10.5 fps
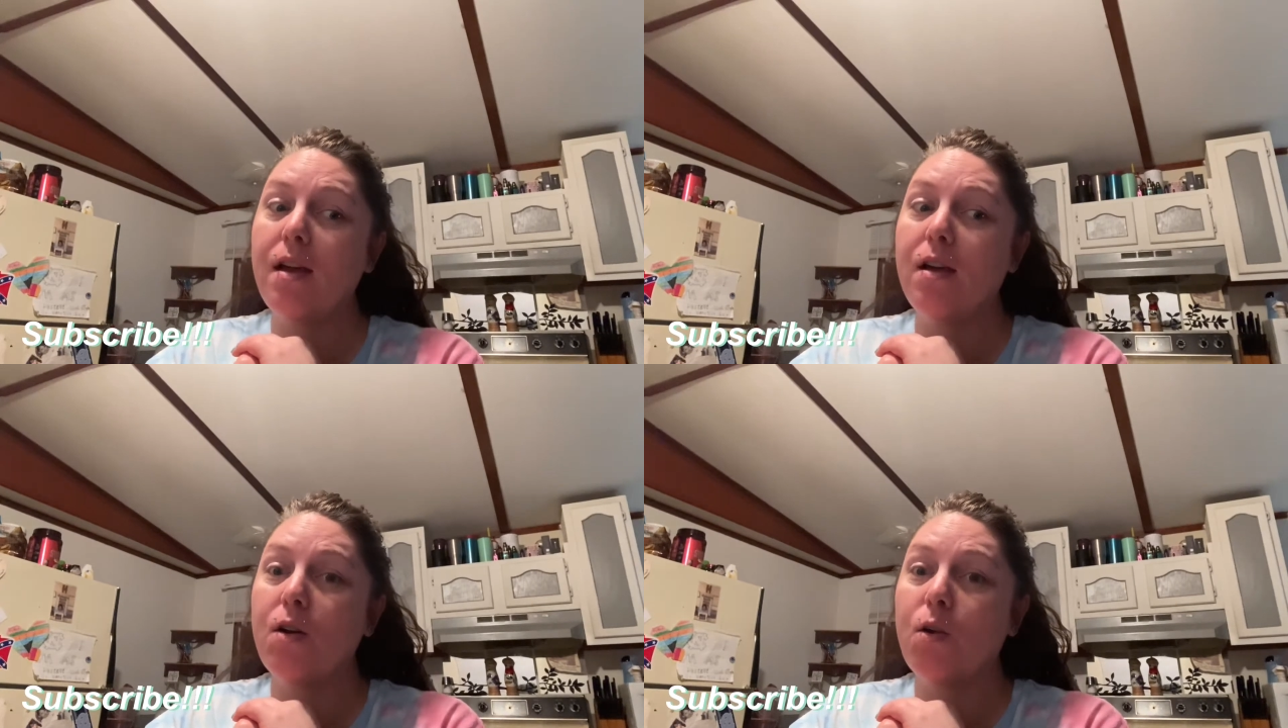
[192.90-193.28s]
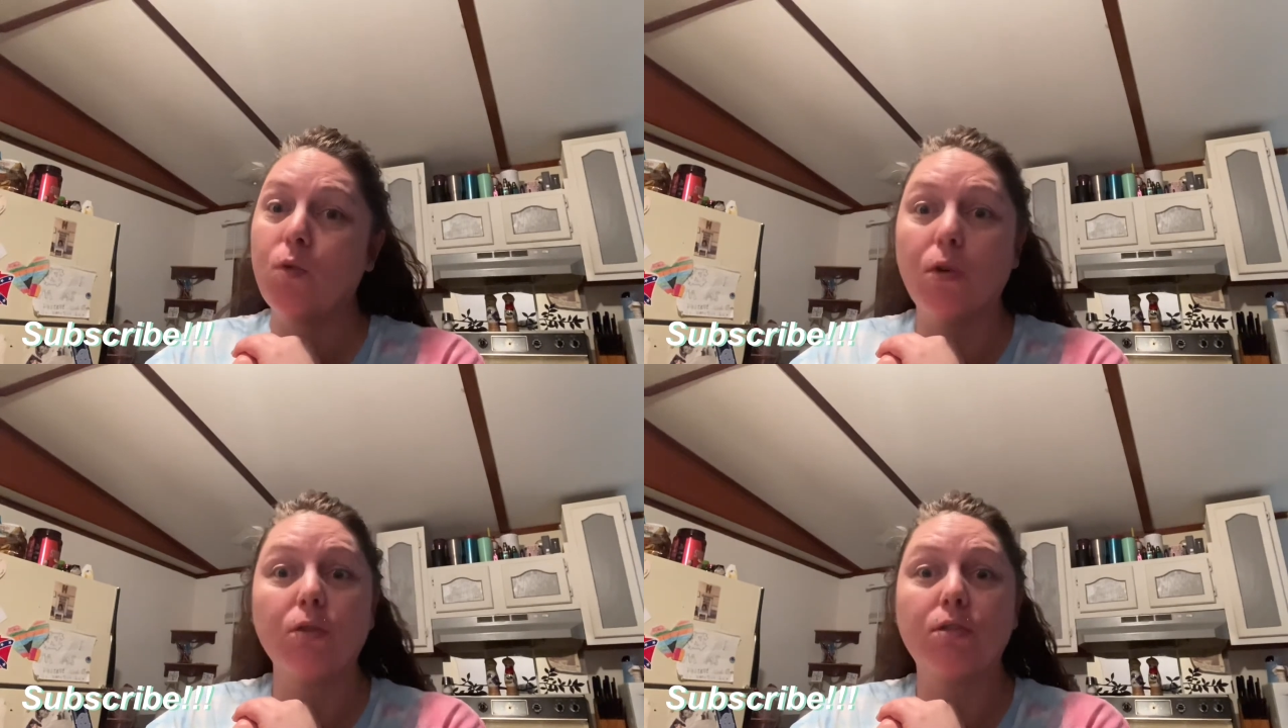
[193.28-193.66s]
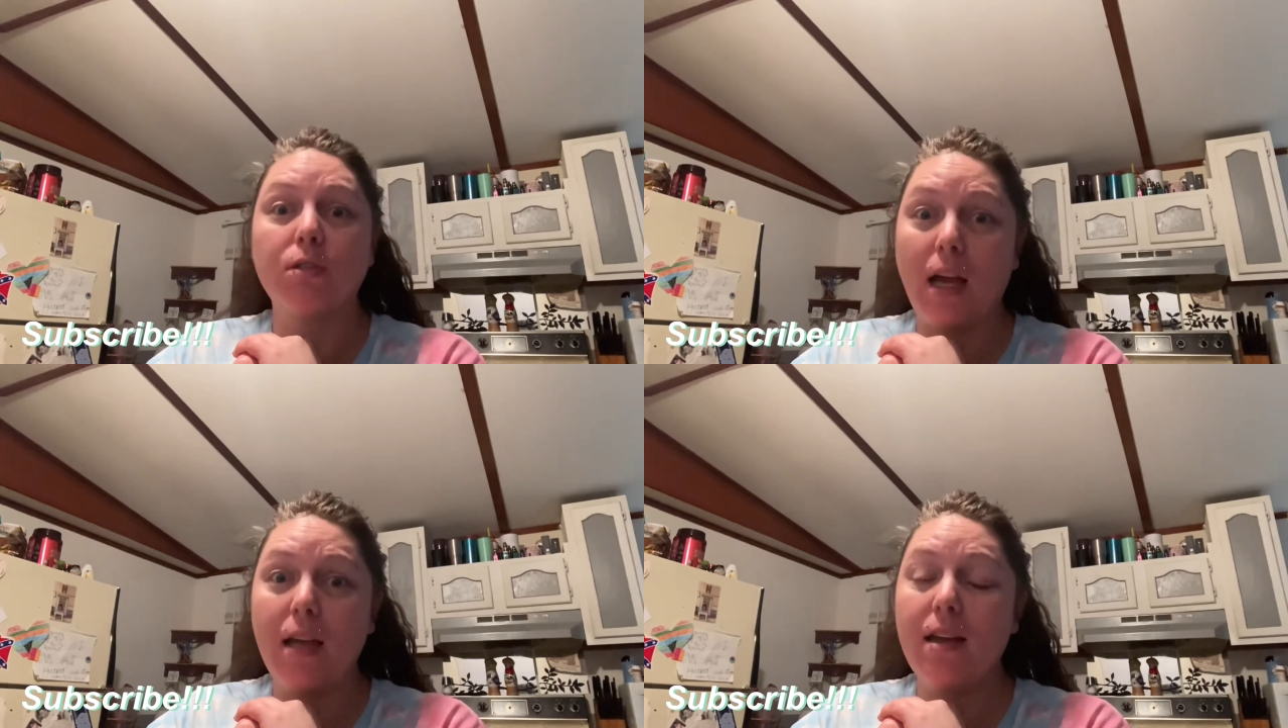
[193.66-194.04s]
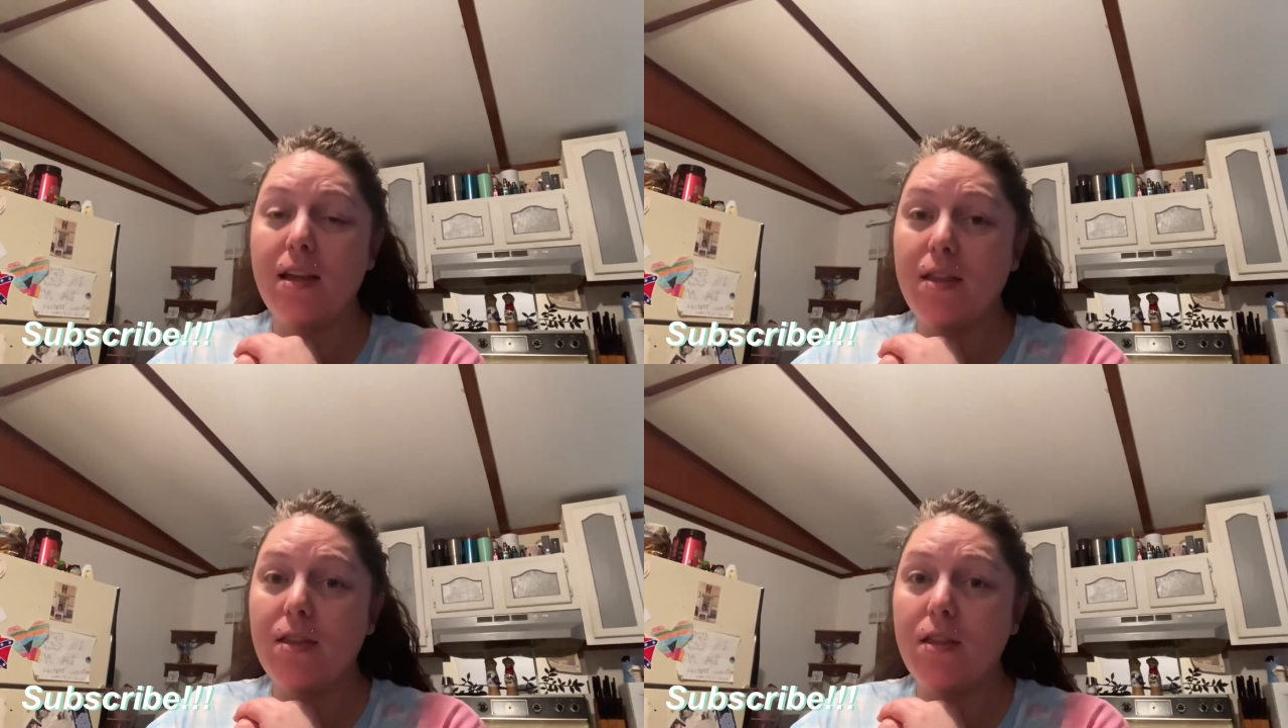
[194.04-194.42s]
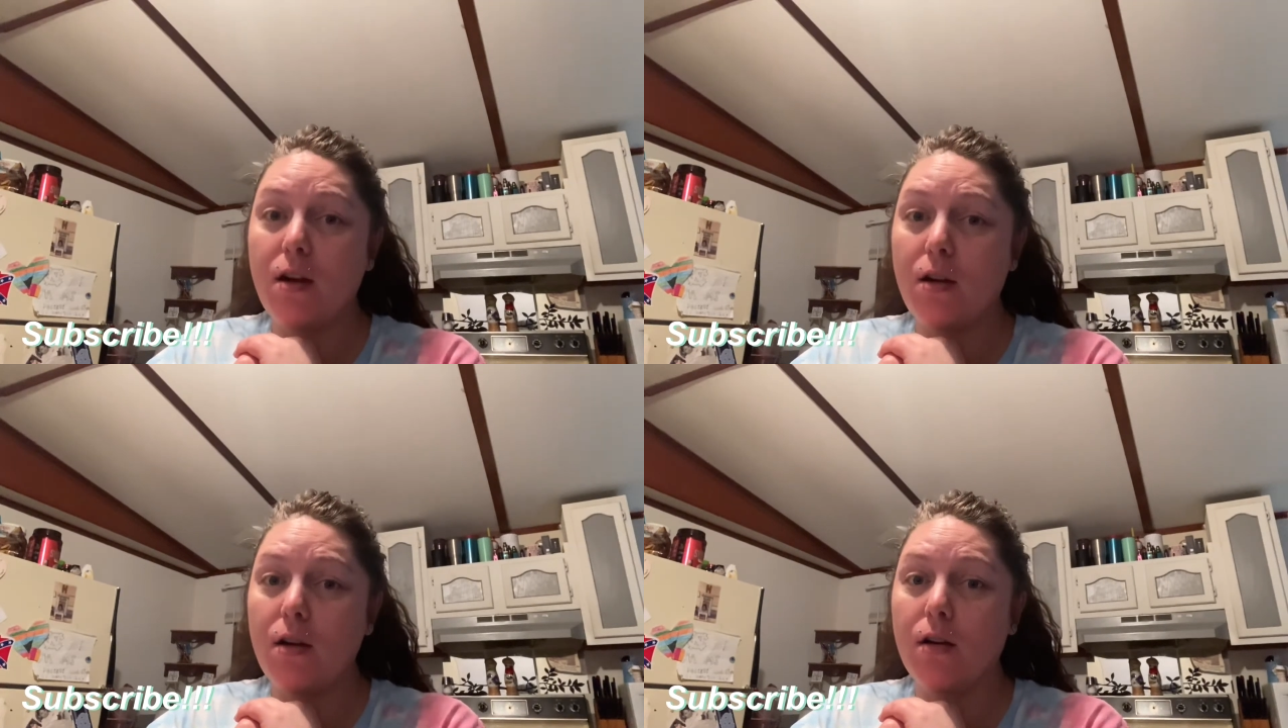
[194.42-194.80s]
will stay in
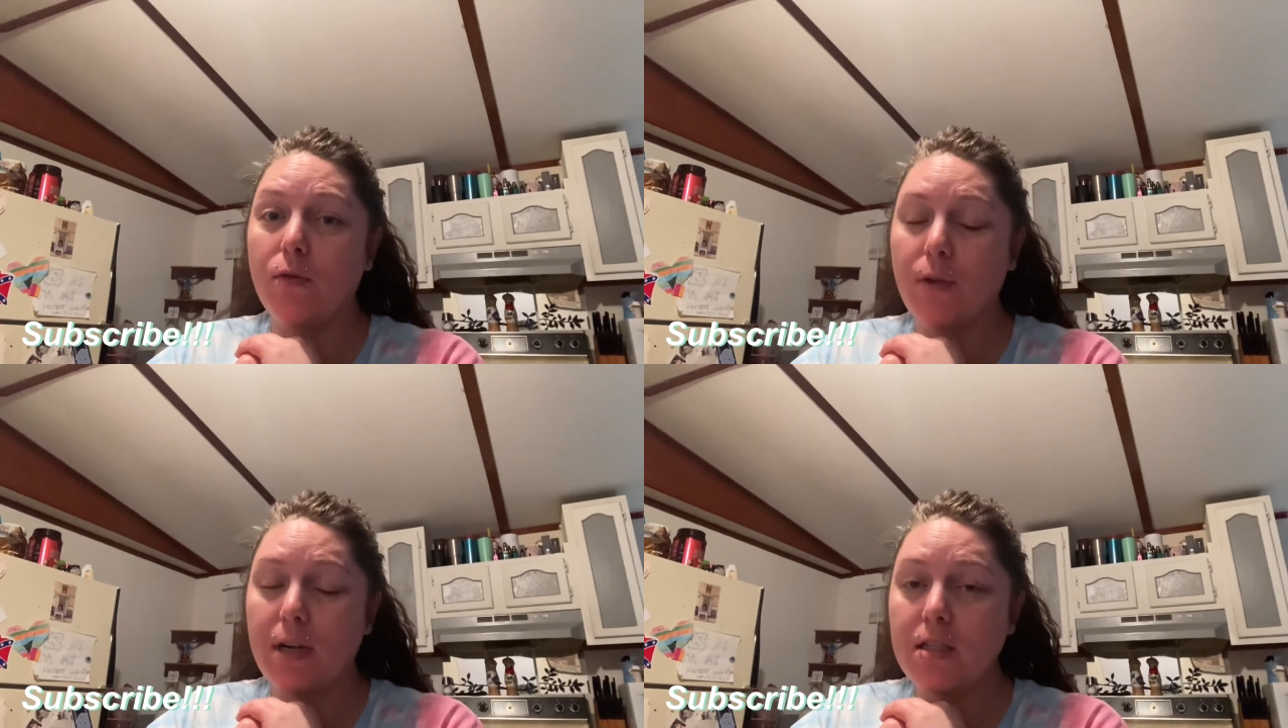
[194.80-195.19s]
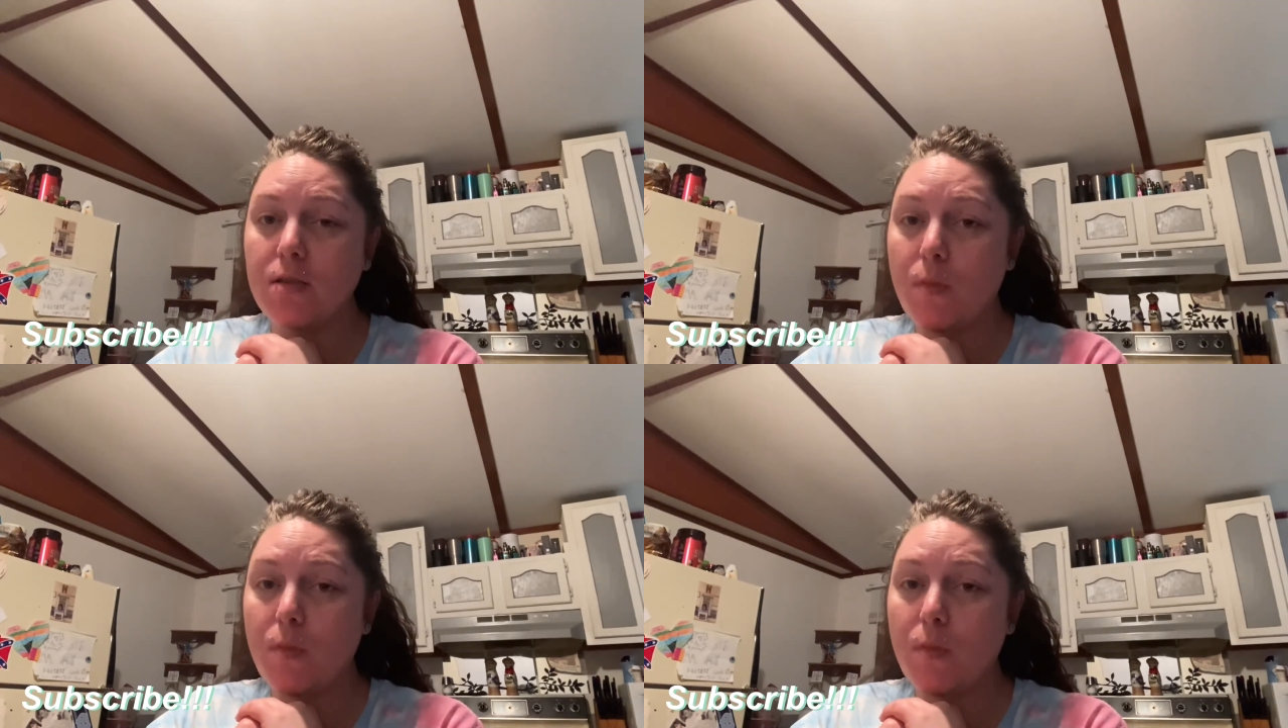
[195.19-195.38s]
the resin